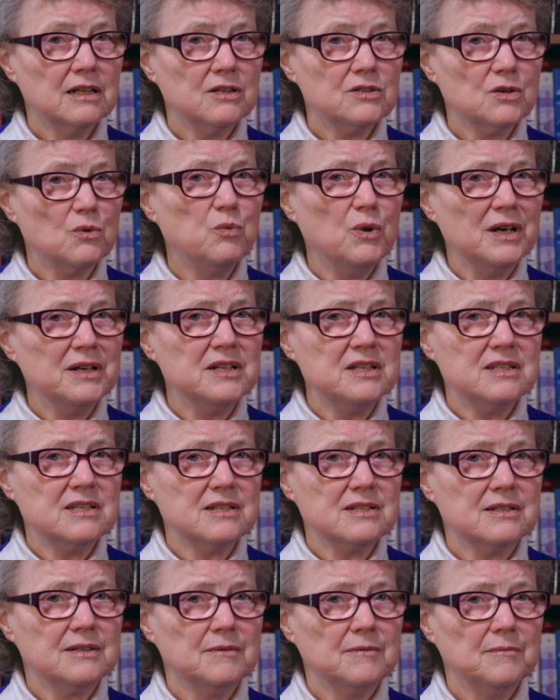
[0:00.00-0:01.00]
So what is
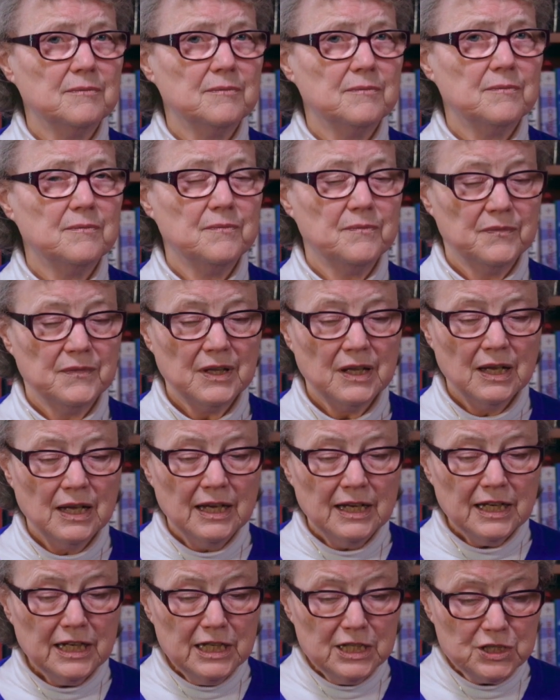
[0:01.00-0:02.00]
it?
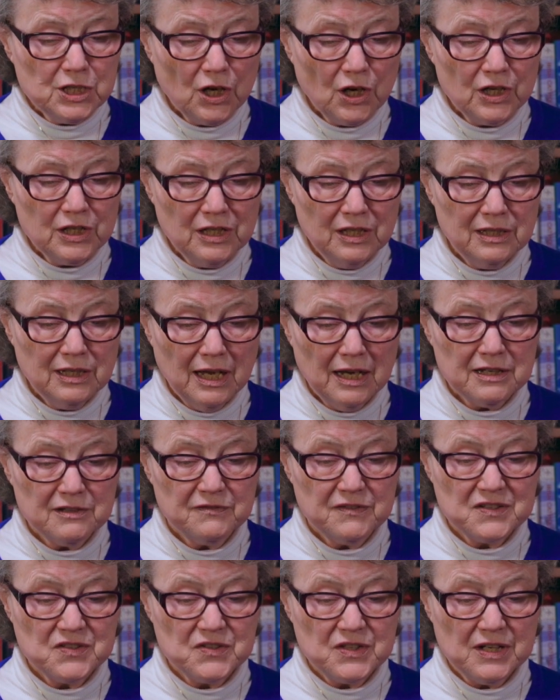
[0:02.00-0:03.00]
Eternal
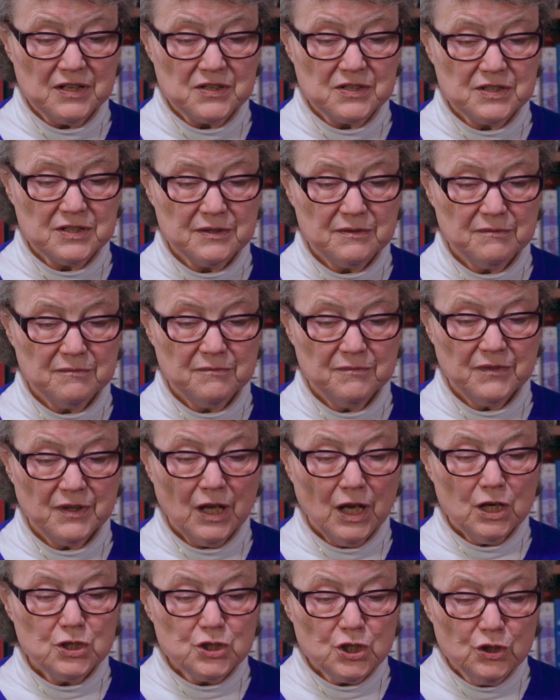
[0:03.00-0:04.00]
life is this,
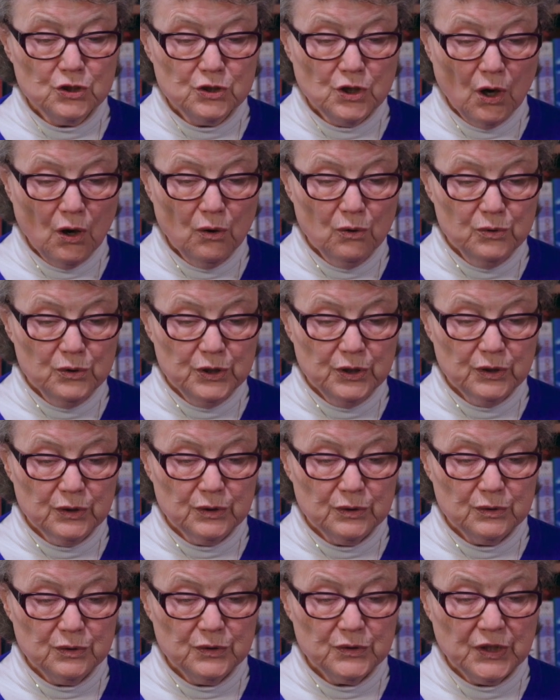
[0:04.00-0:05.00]
to know
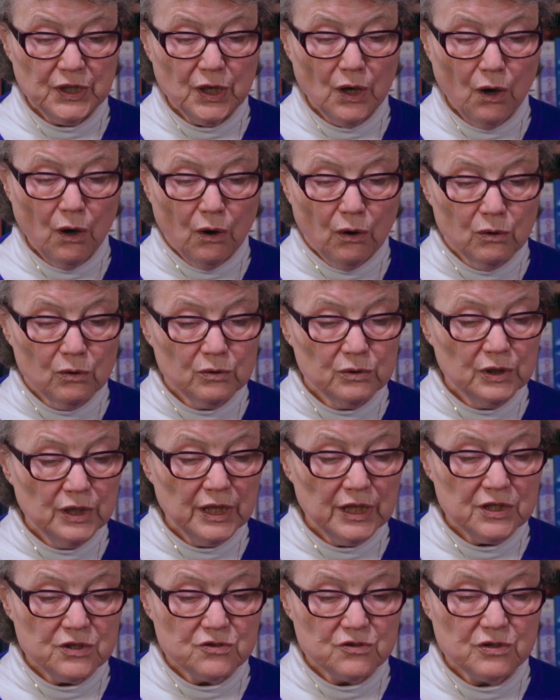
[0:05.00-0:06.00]
you, the
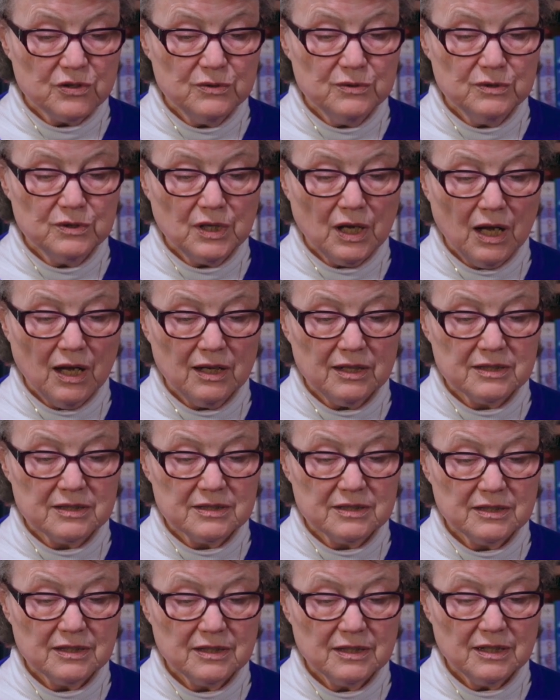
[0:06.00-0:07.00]
only true
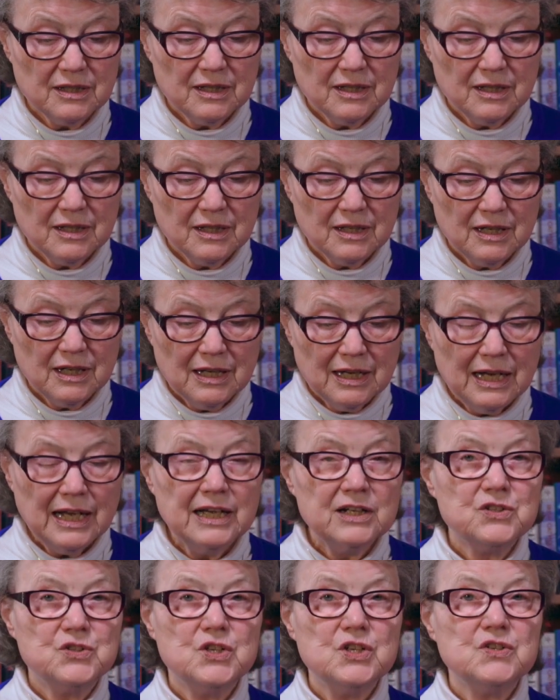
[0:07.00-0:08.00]
God,
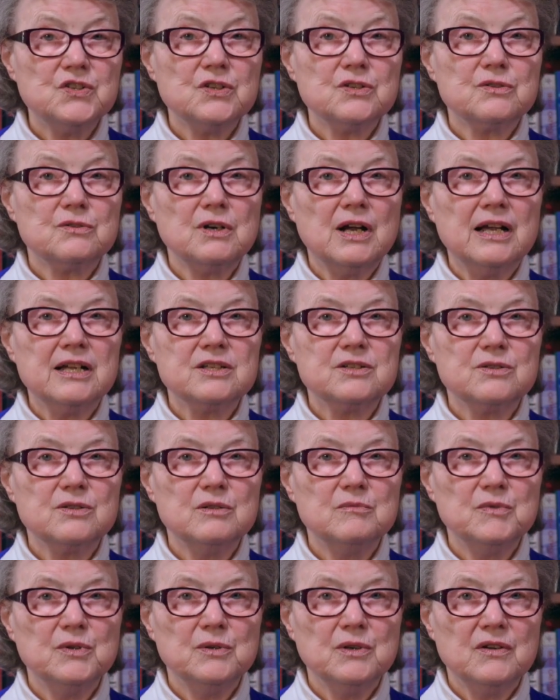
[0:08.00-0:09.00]
and Jesus Christ,
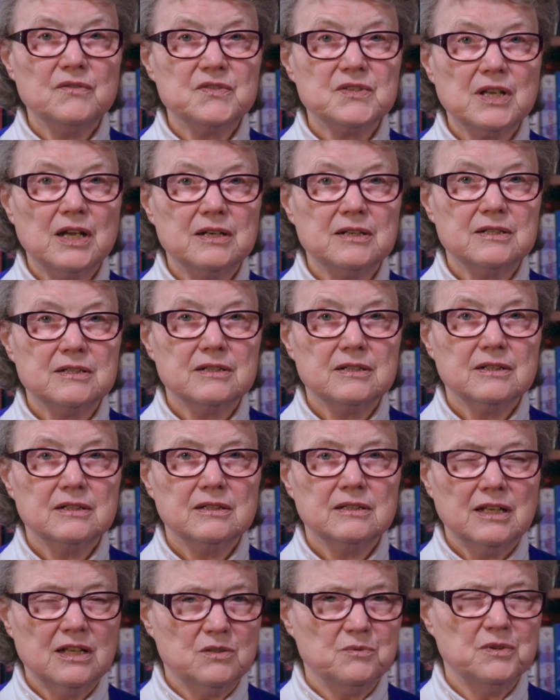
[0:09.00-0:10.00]
whom you have sent.
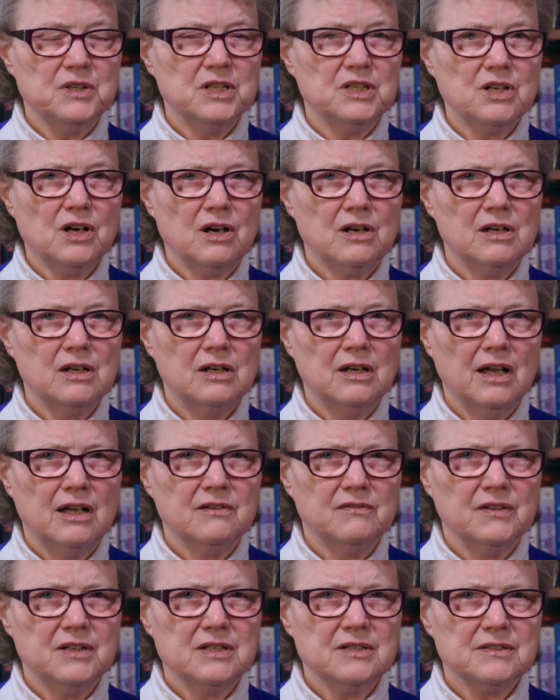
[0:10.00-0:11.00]
That's what eternal
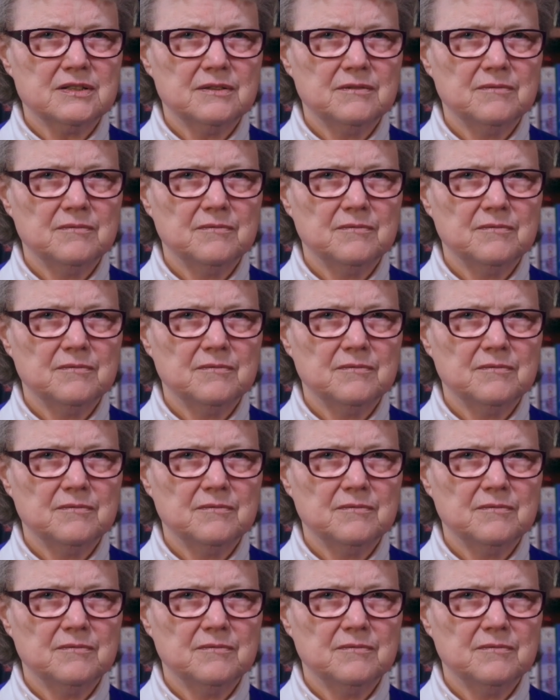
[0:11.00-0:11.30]
life is.